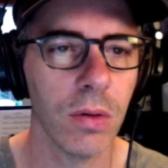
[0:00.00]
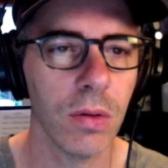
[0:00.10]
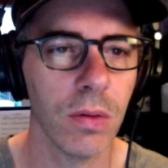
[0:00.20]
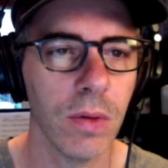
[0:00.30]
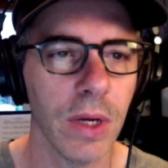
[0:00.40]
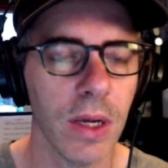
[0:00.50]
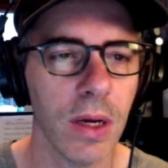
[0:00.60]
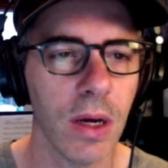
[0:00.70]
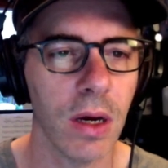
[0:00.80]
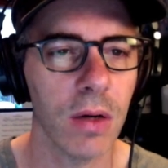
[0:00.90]

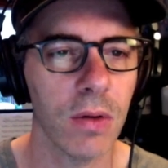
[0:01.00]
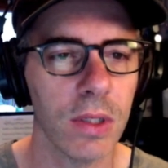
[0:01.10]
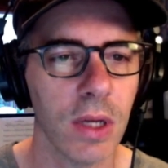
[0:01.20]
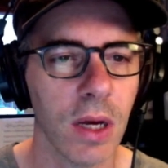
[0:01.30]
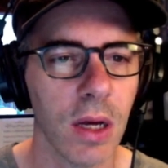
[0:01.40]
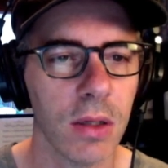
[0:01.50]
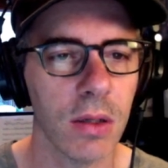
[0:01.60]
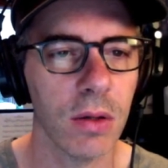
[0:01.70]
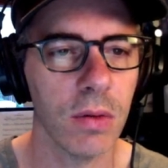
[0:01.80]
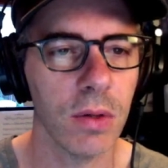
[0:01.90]
we could
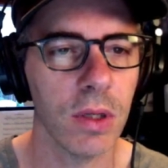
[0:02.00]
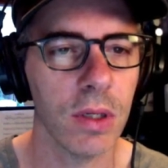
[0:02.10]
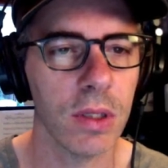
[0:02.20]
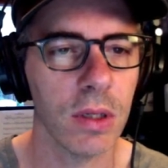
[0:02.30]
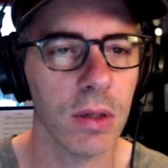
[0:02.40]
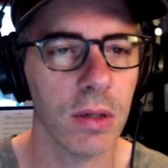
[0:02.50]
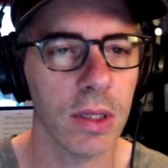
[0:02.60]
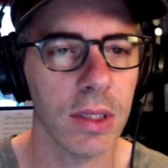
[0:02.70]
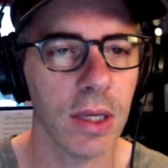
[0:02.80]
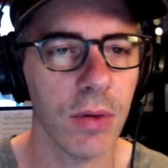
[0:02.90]
start with this, and
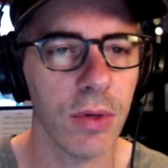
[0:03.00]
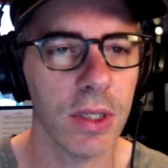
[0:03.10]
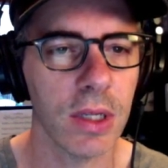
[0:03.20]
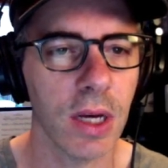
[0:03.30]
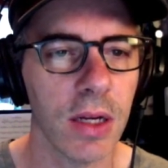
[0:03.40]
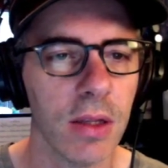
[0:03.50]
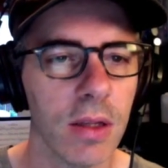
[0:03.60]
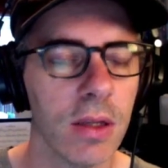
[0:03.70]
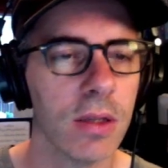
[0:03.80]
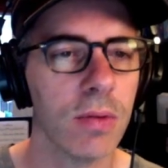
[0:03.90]
let's say we decided
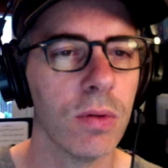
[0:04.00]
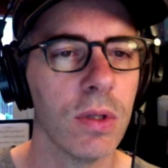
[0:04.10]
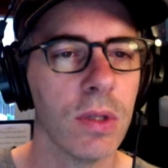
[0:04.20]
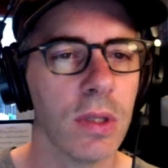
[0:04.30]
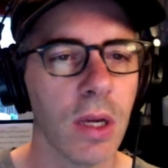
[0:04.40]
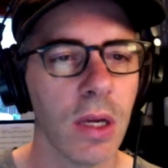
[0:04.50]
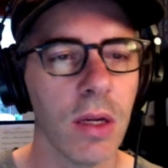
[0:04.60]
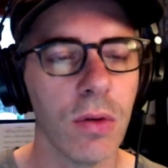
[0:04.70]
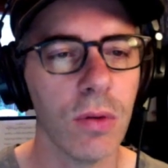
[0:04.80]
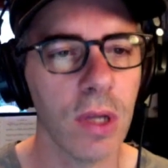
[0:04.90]
that this was
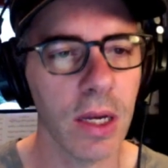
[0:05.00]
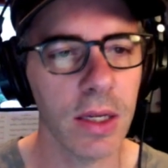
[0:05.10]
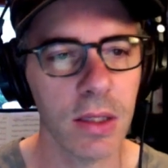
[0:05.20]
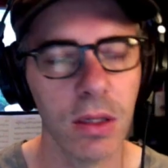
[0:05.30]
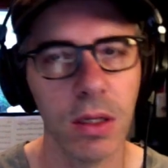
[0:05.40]
a good case